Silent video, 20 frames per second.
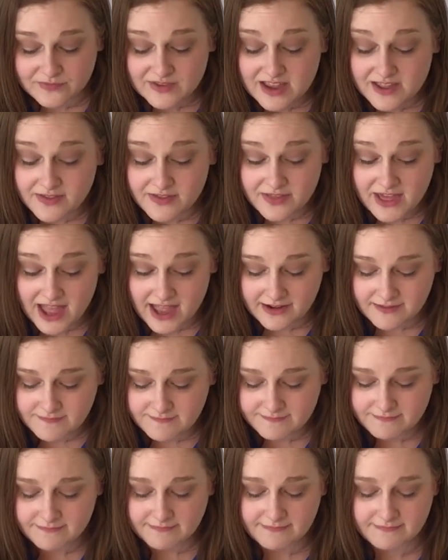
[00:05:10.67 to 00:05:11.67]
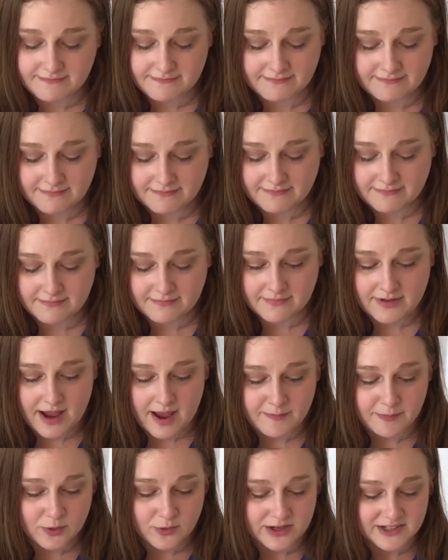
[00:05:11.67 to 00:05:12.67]
Then I'm
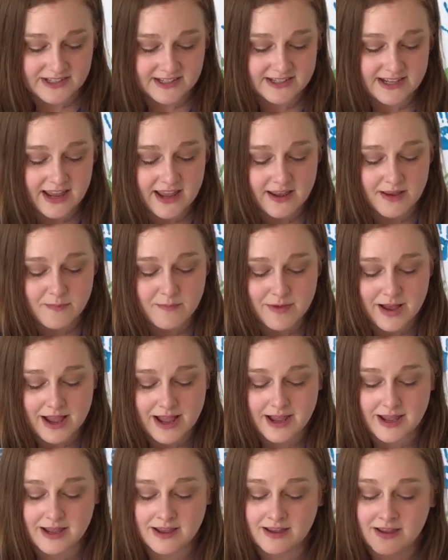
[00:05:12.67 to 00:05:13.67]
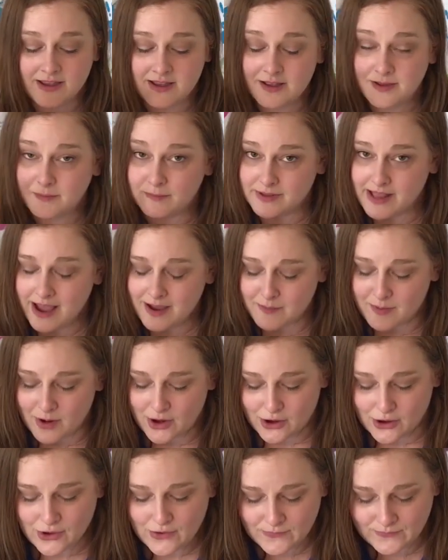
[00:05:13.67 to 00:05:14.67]
going to take my black
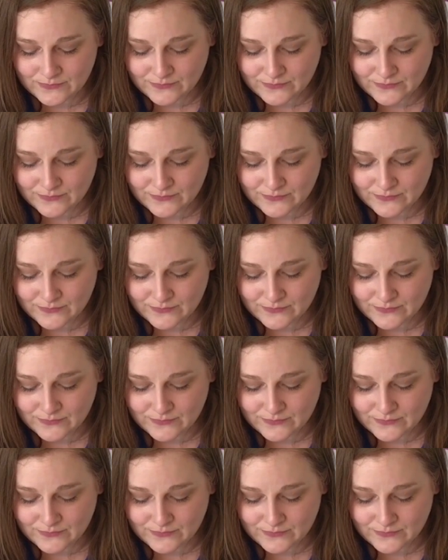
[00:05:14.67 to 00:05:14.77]
marker